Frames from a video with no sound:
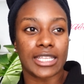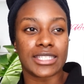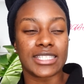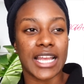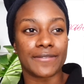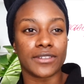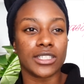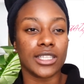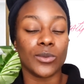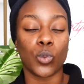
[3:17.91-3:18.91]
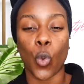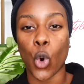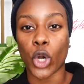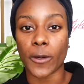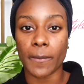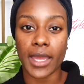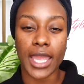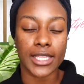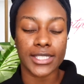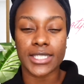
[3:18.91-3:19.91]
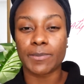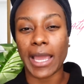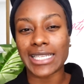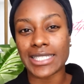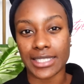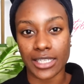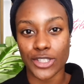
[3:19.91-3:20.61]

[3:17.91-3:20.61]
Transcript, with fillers: it's definitely warm and spicy.